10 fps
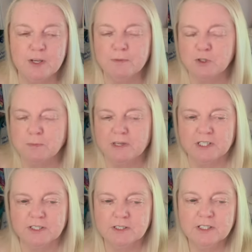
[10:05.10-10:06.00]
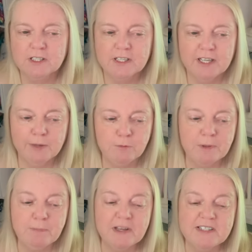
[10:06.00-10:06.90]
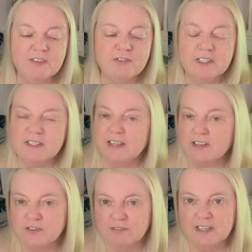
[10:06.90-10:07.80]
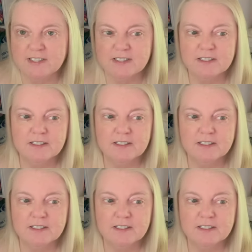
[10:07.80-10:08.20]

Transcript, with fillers: much better. It would be better for accessories.